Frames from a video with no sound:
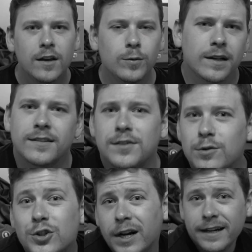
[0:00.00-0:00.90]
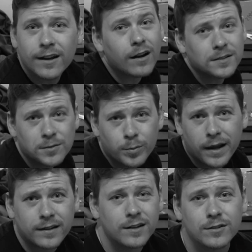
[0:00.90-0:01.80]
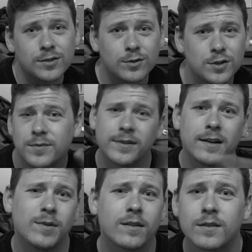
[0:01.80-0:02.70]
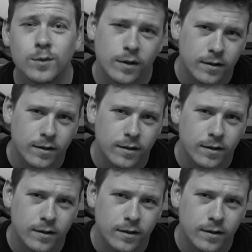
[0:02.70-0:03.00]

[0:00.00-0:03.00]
we got this new shiny console back here, so just forget about this one.